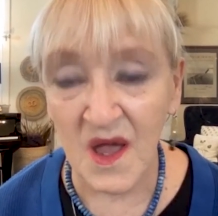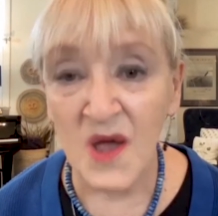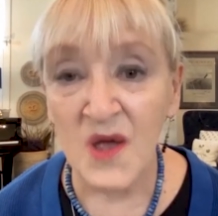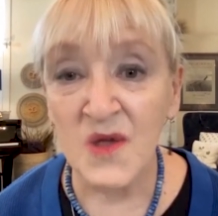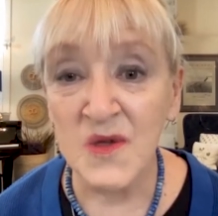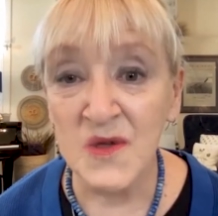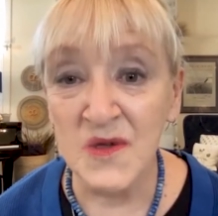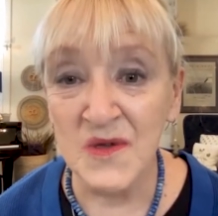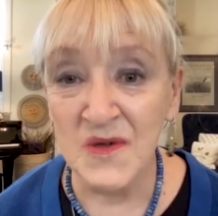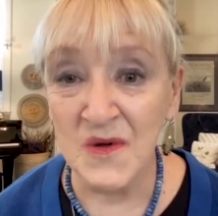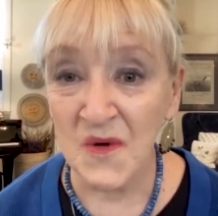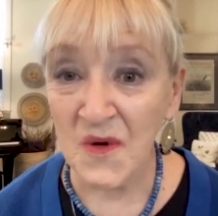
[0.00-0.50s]

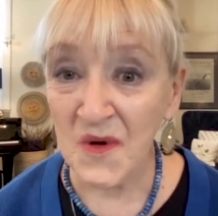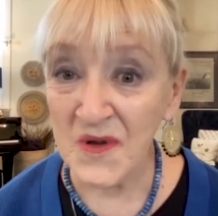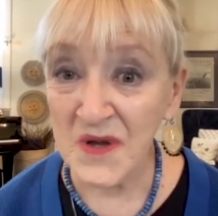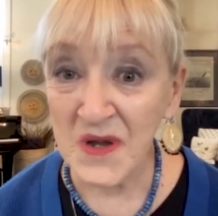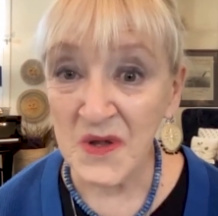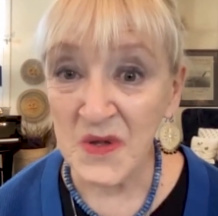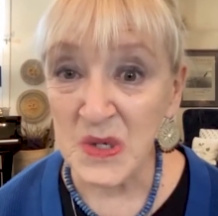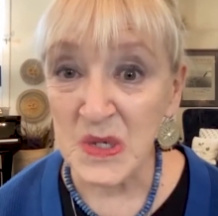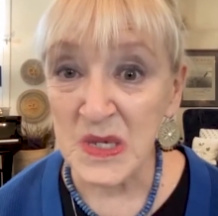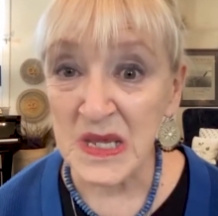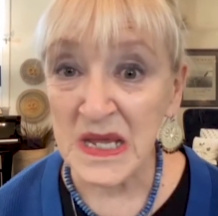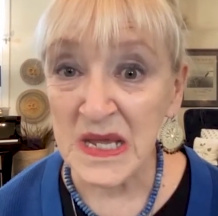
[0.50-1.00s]
"Your
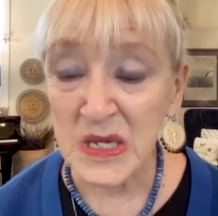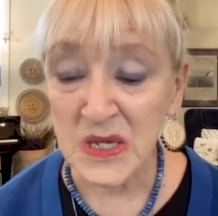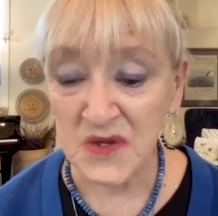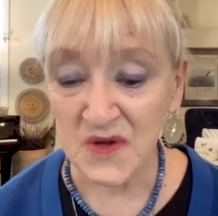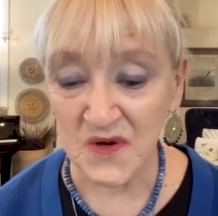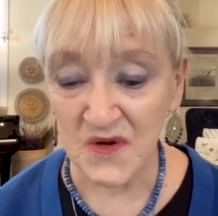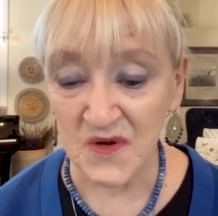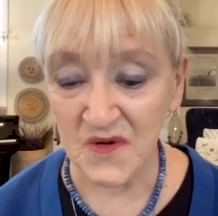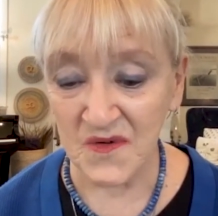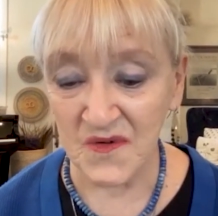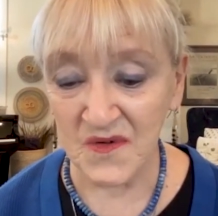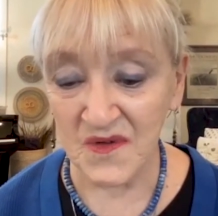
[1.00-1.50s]
new
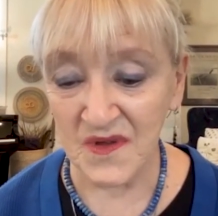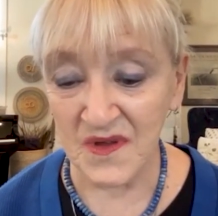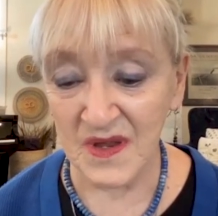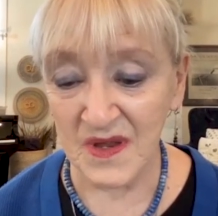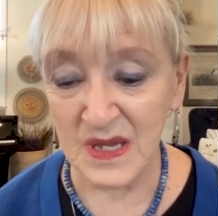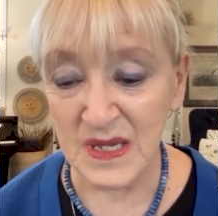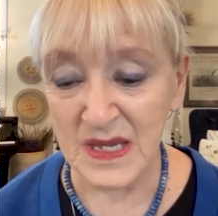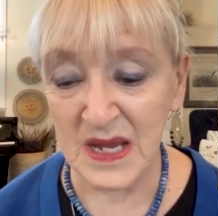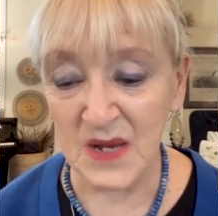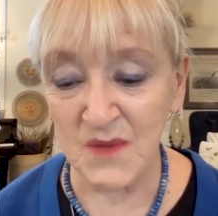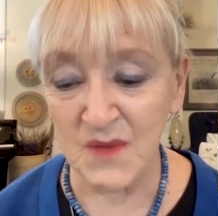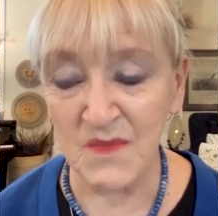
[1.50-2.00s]
sister,"
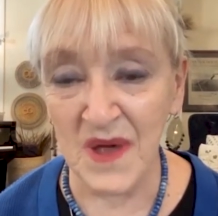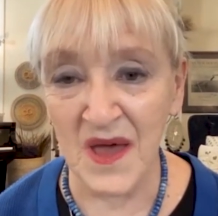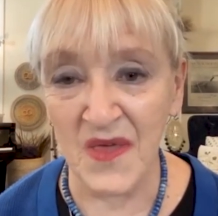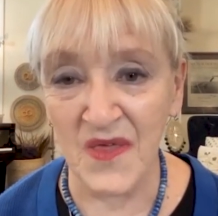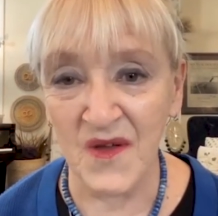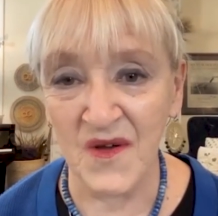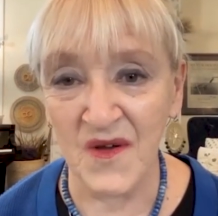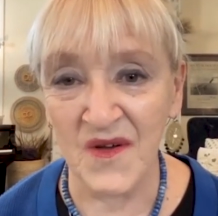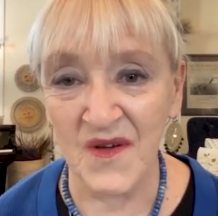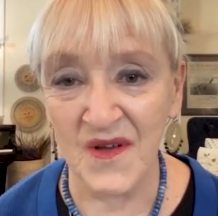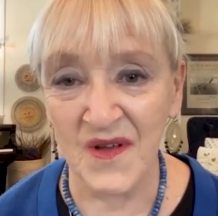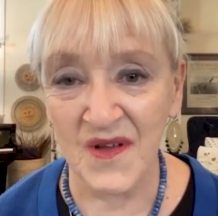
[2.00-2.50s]
said
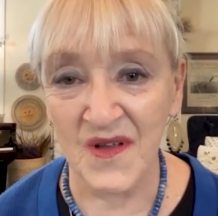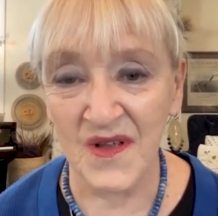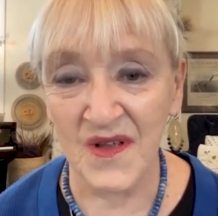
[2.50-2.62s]
Mother.